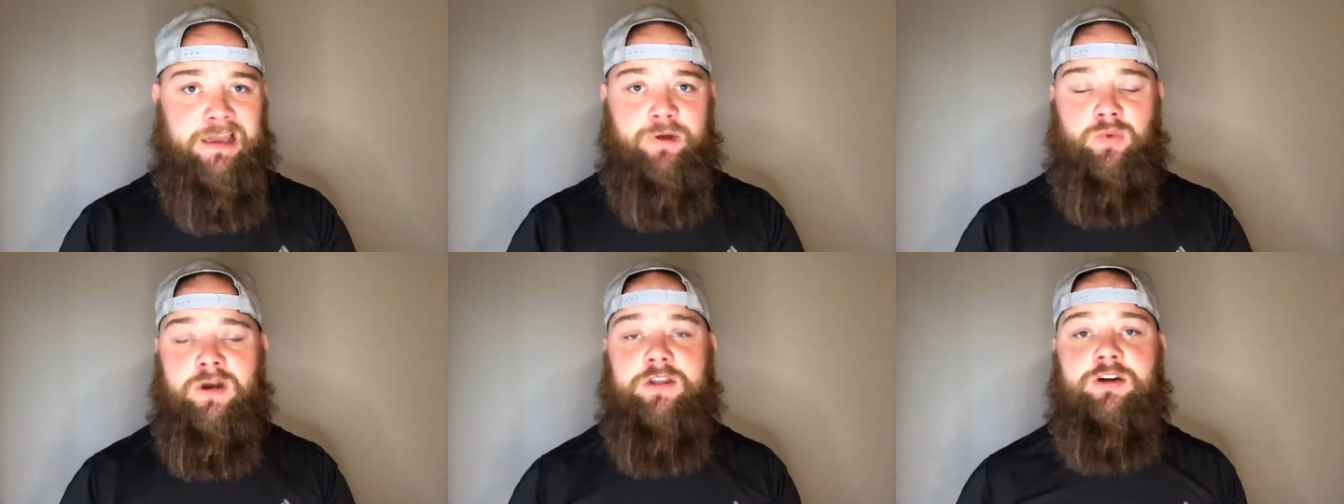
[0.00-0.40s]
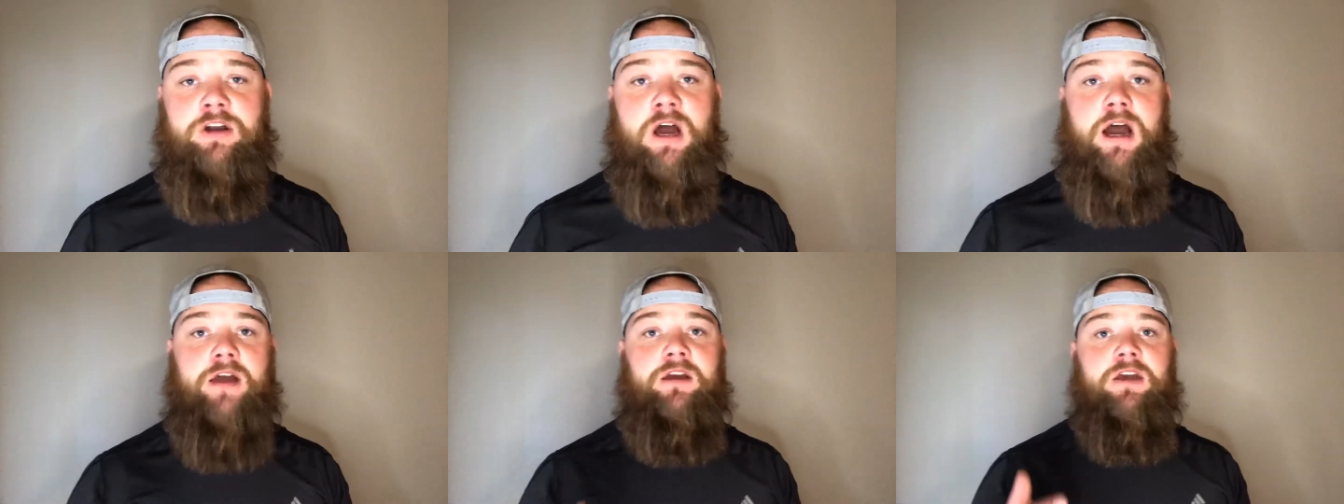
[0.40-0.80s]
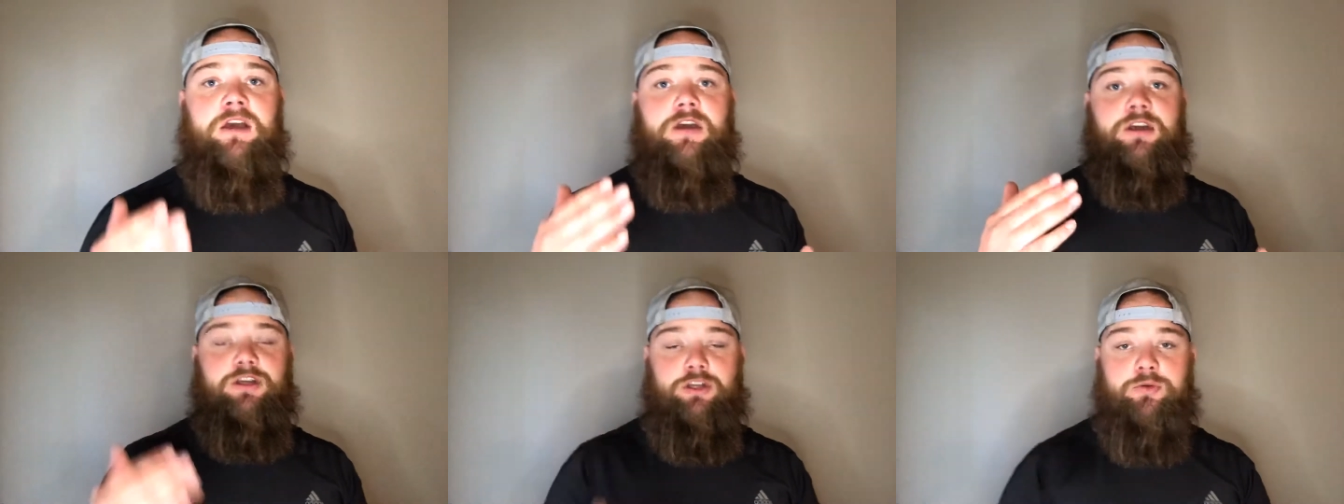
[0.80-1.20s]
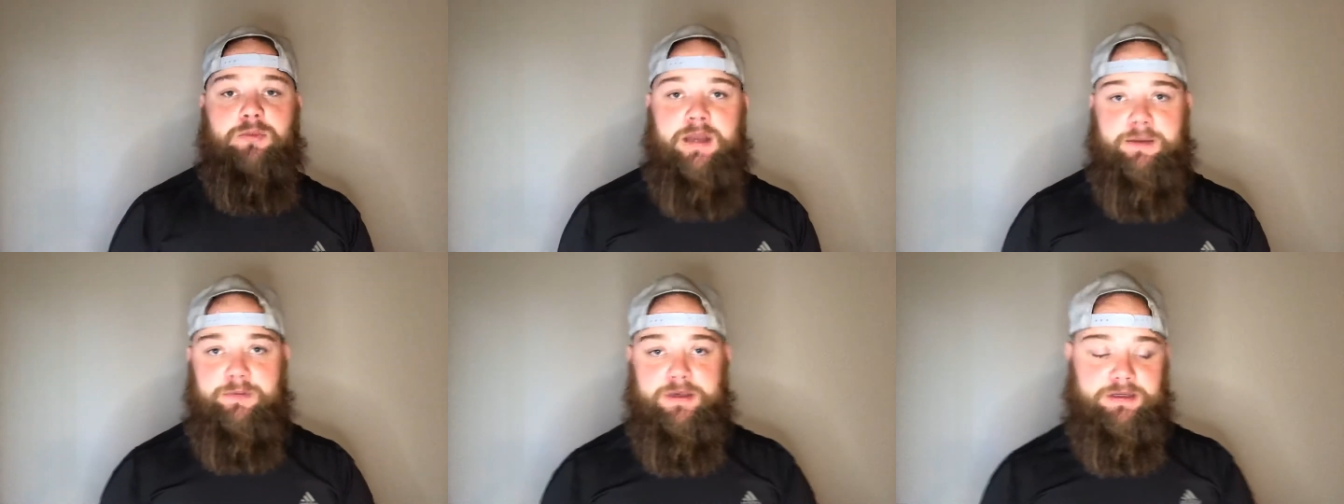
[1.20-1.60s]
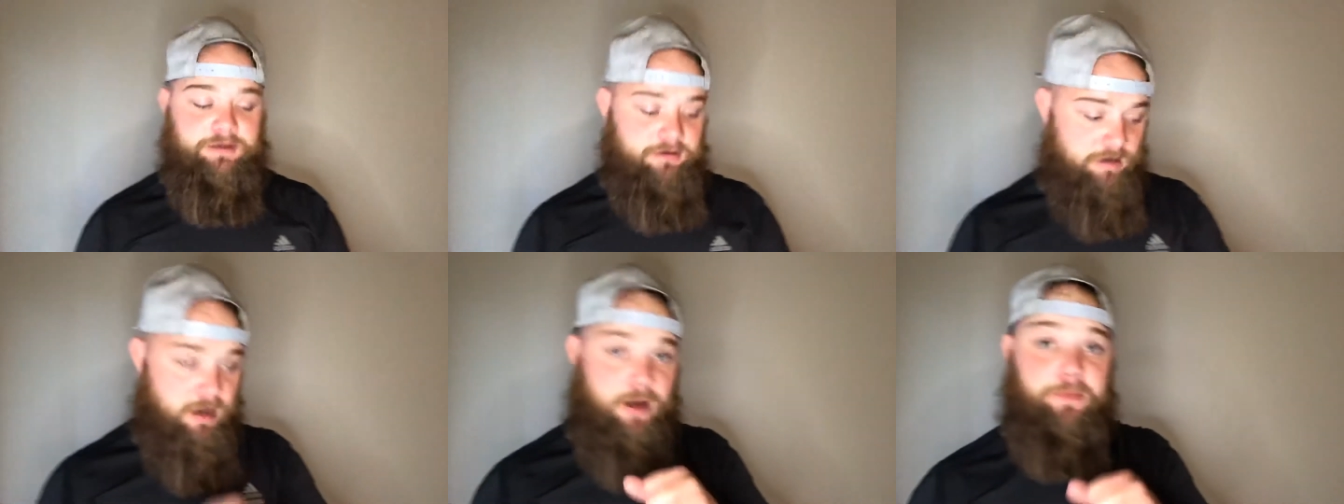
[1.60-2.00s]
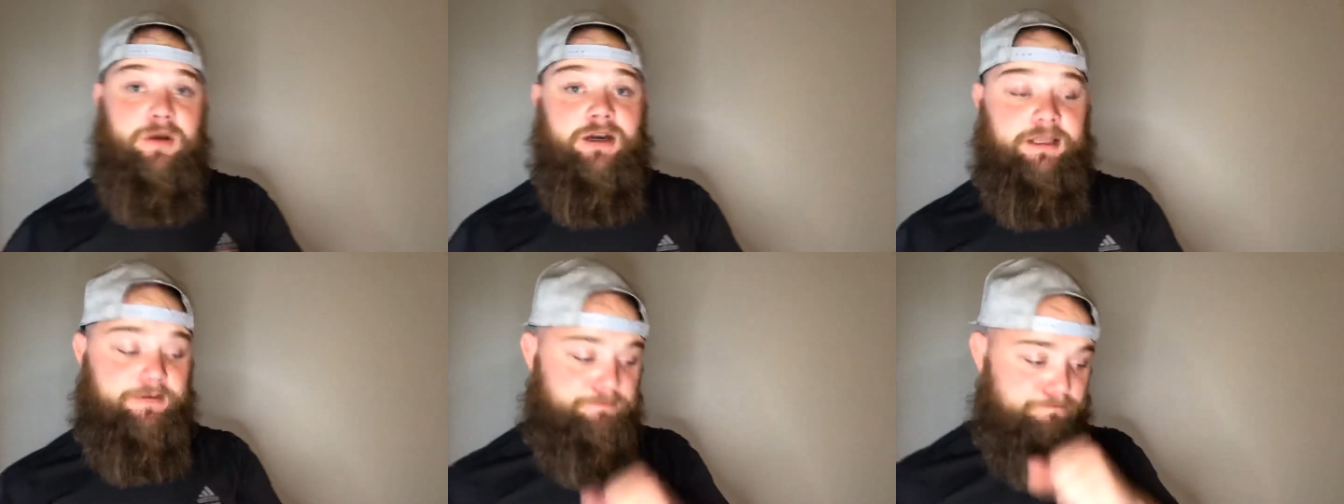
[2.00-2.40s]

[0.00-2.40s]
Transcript: in whether or not you make bit, uh, money.